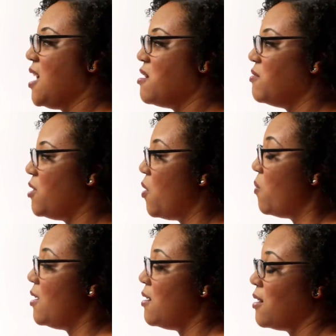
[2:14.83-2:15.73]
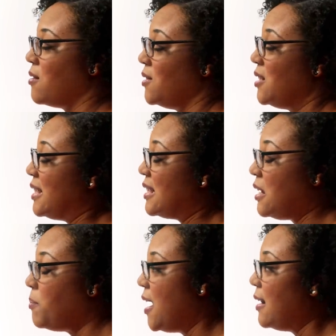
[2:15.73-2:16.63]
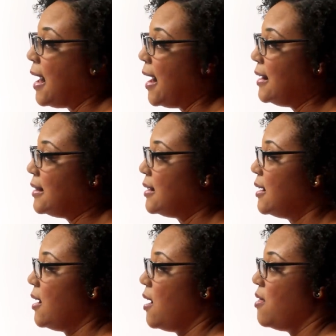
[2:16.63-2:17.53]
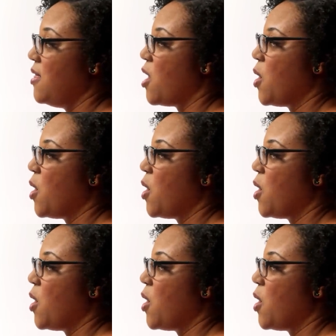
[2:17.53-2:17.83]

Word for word: they don't know where they're going to sleep at night, they're